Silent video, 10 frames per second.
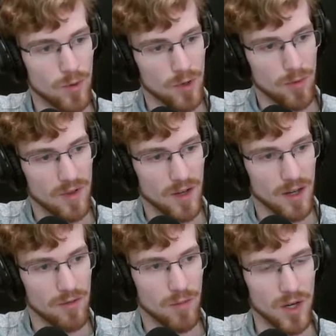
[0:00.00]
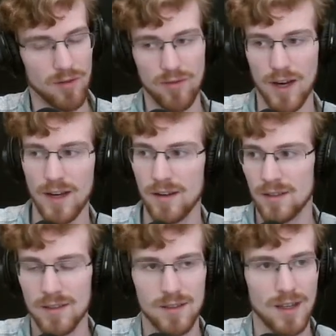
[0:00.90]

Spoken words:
work with a lot of modifiers,